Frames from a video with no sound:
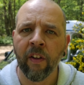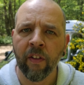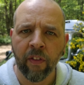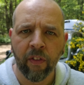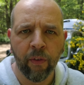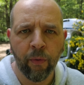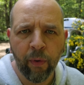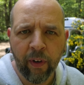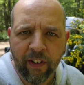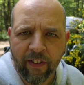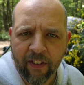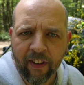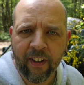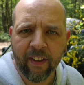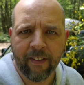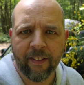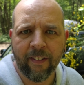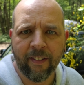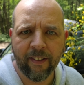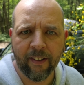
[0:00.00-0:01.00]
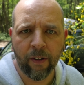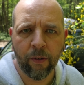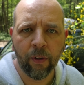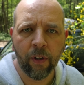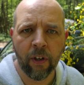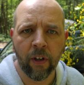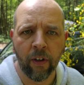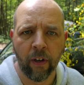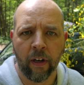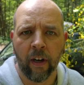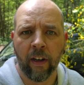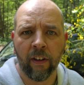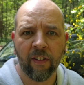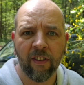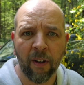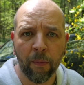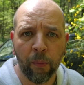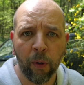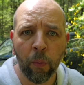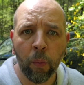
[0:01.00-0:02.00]
The reason this is so good is
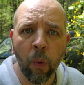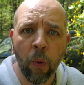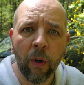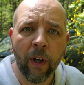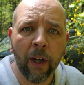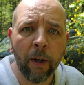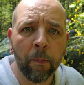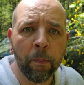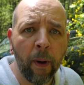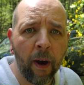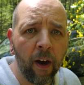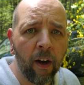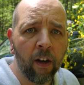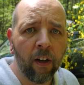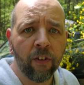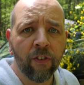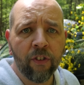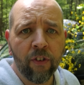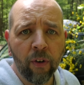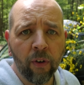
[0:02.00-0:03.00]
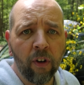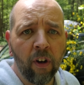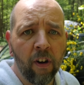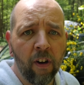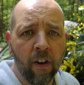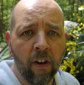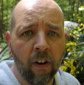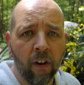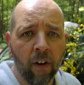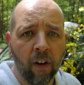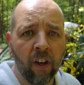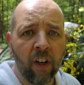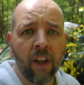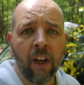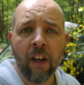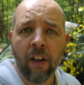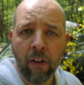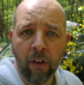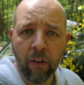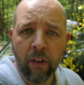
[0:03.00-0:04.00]
someone walking past your car
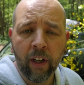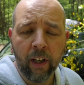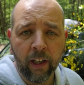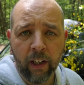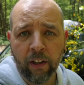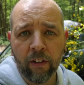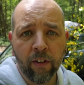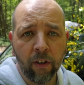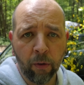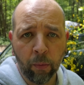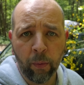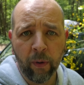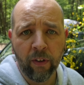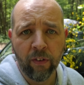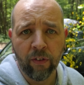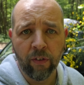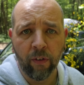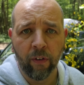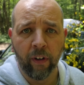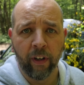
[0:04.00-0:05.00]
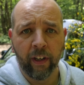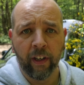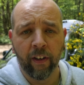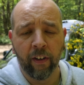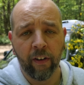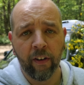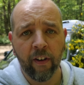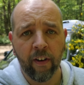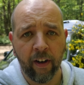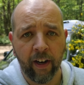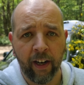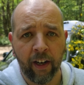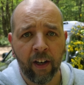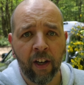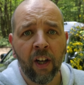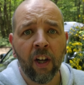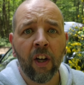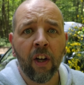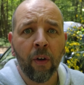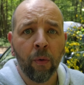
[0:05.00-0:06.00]
looking into the windscreen at night
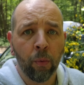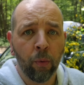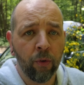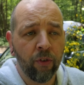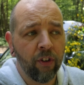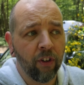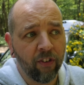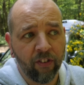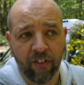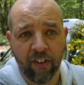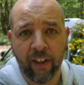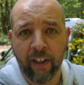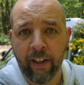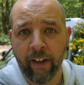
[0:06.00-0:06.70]
will just see